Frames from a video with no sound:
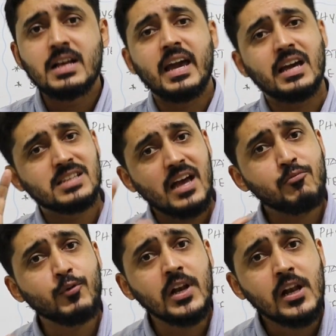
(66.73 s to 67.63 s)

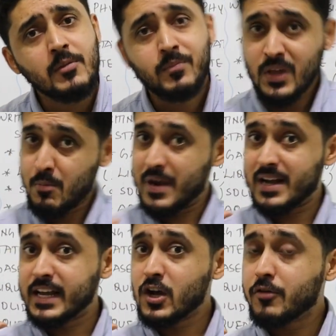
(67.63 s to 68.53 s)
Example,
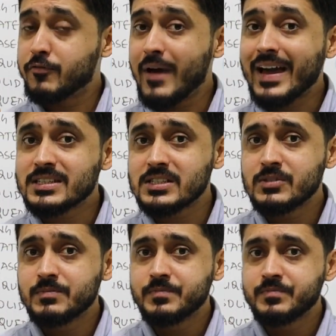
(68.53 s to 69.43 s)
melting of
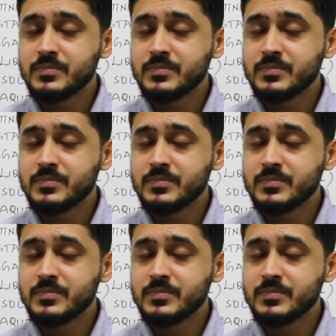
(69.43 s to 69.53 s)
wax.